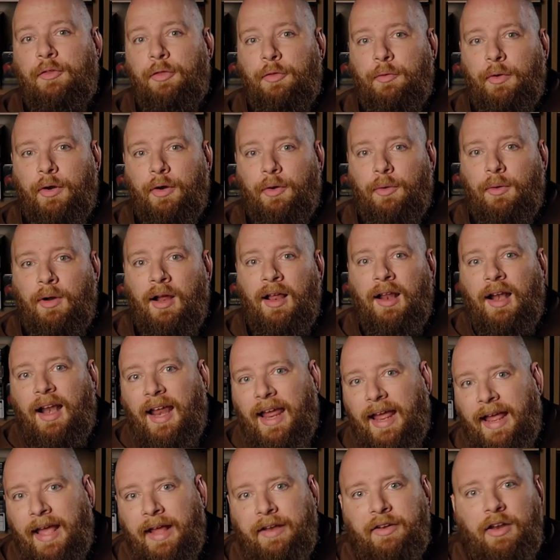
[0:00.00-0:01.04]
through,
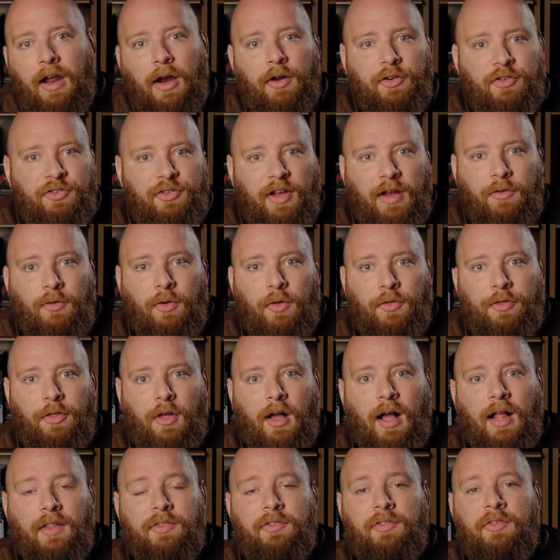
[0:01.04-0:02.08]
and our general
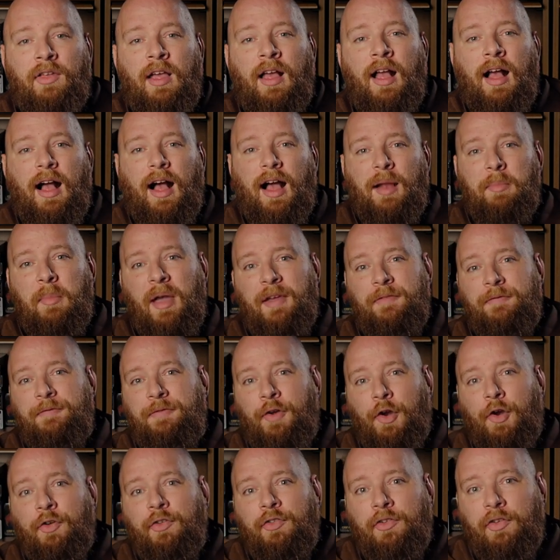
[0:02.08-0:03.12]
thoughts on my
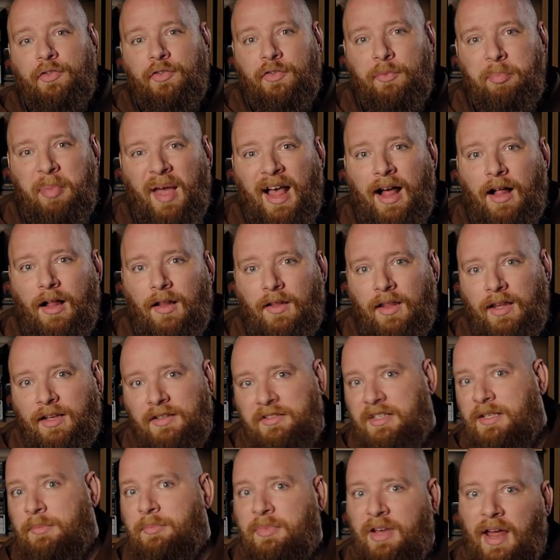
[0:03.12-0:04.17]
first spell
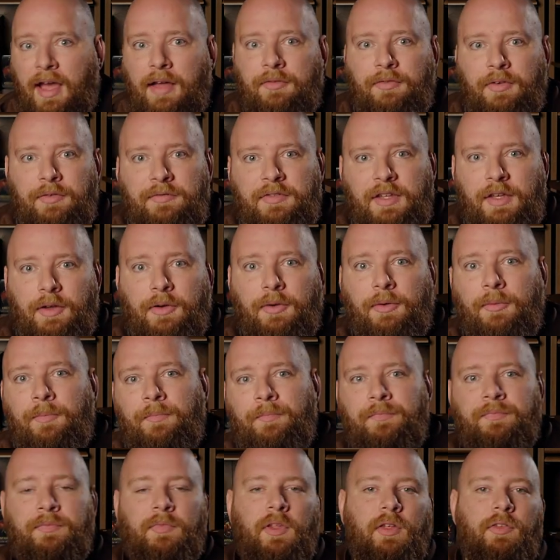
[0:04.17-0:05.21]
deep dive review.
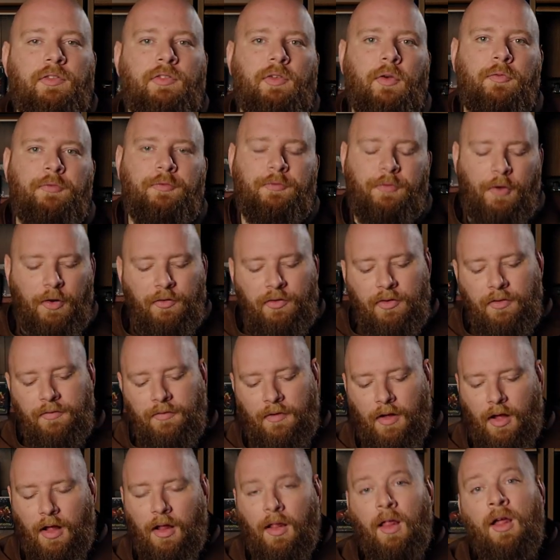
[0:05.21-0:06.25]
So first of
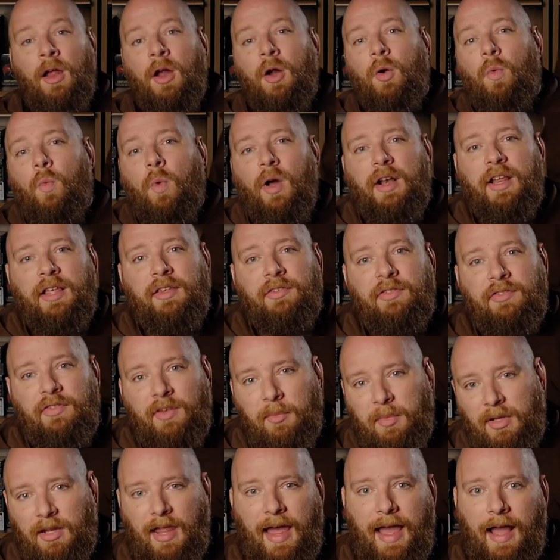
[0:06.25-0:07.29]
all, what is
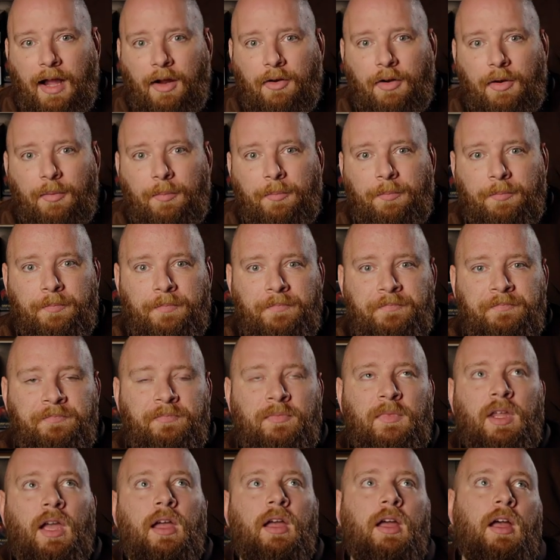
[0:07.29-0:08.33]
Simulacrum?
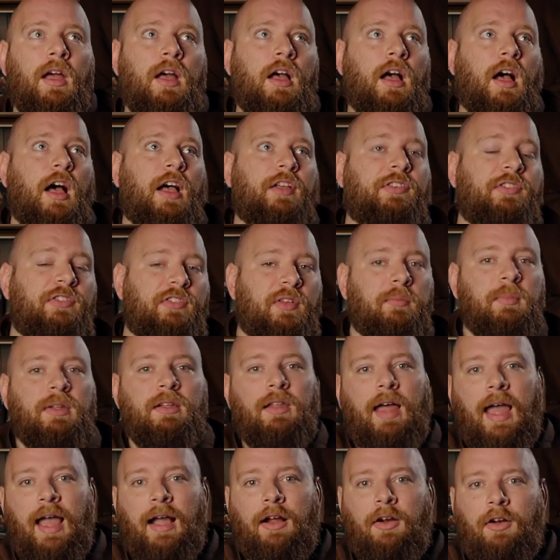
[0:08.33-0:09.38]
A
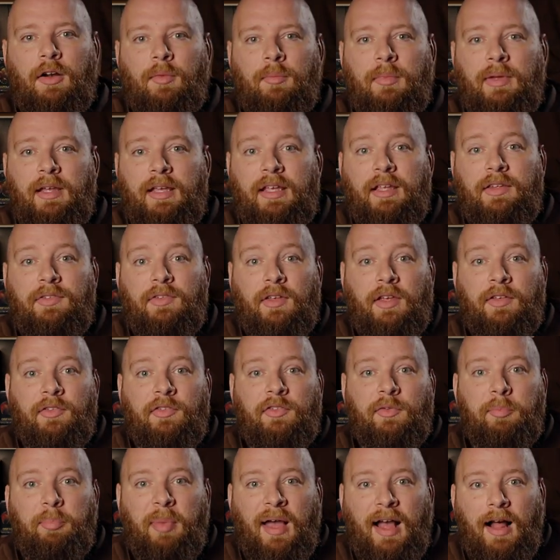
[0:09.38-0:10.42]
simulacrum is a
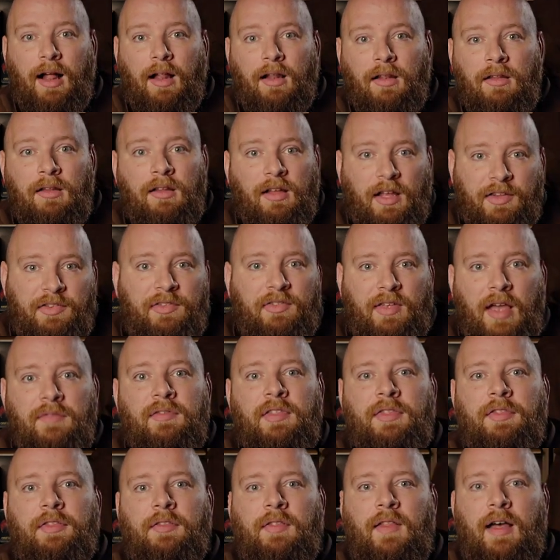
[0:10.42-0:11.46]
spell, a
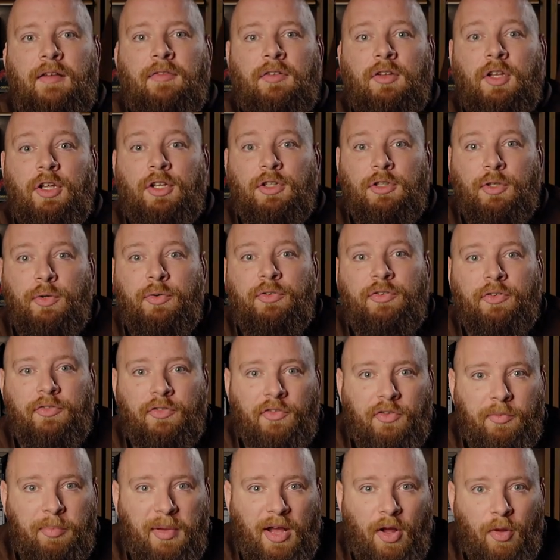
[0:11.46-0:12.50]
7th level illusion
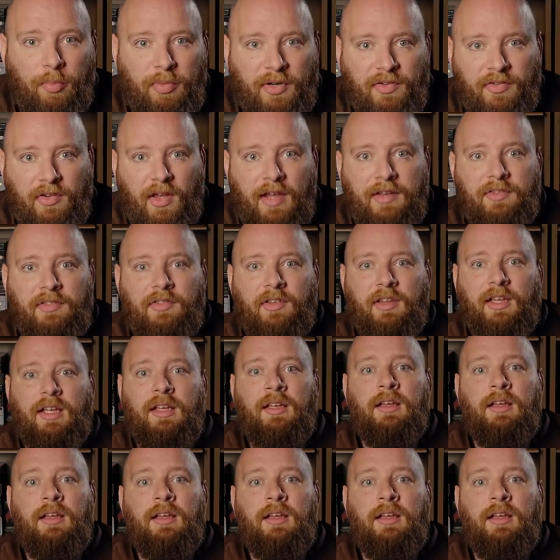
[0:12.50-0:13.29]
spell precisely,